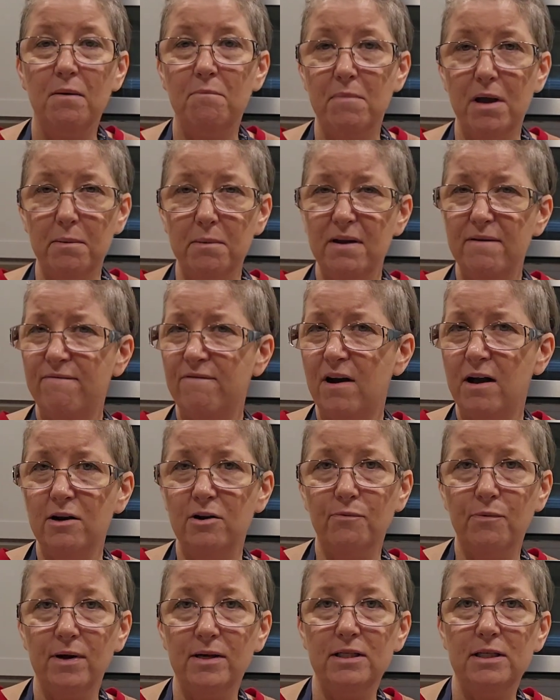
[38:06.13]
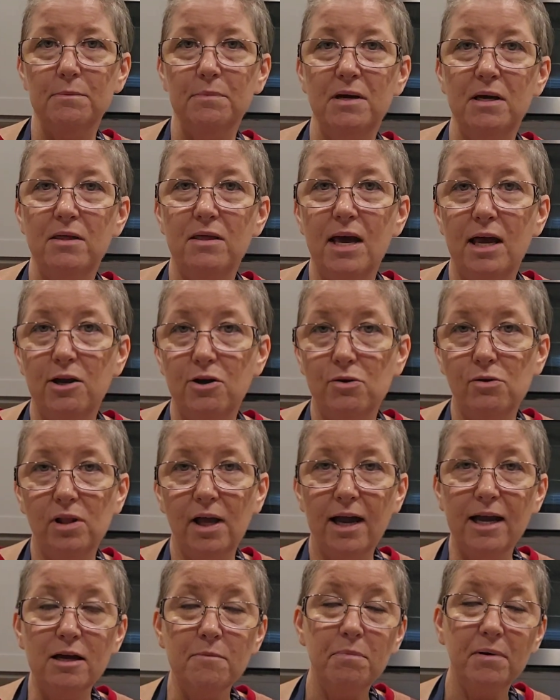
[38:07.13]
maybe find a recipe that you
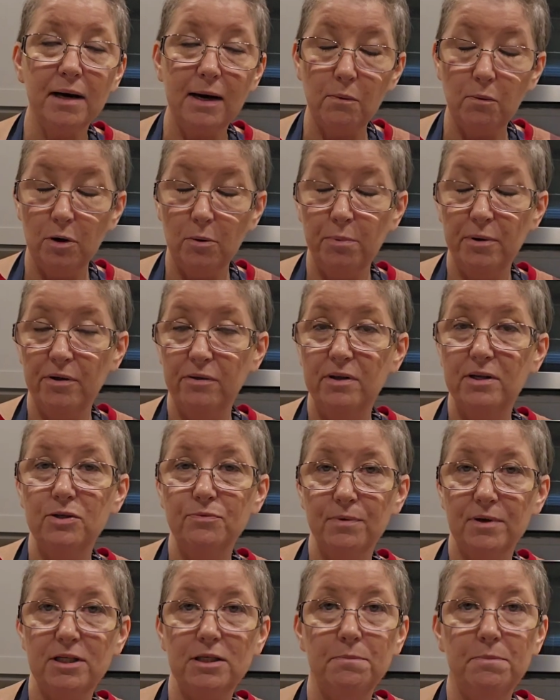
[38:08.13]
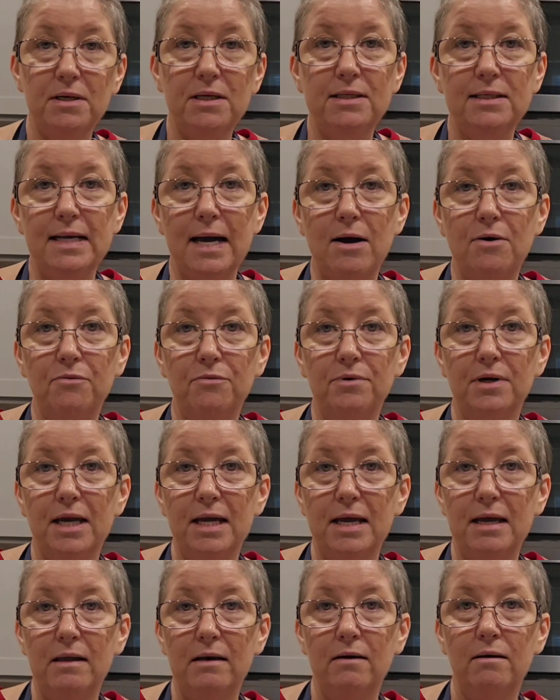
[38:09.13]
like, but I will put this recipe down
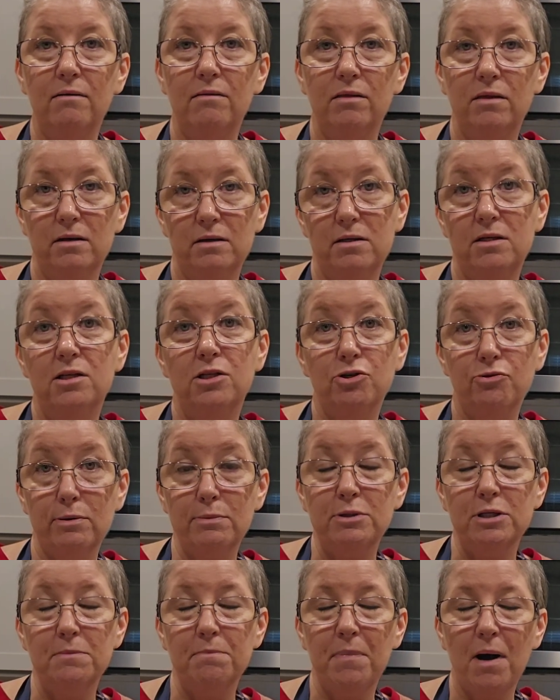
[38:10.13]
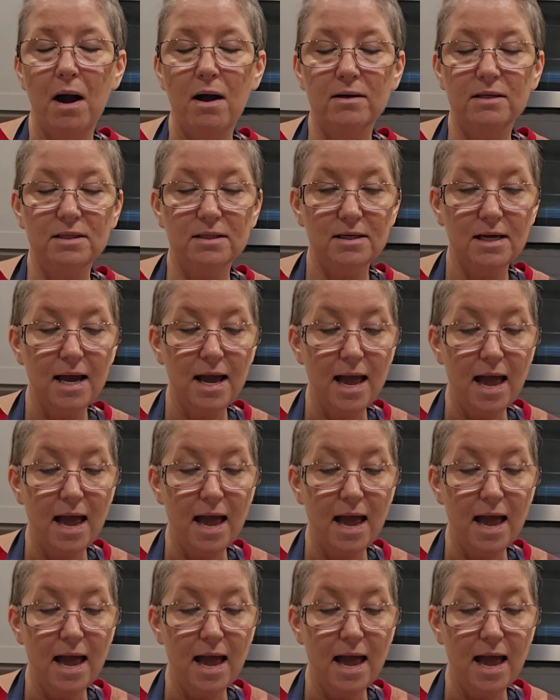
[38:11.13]
in the description box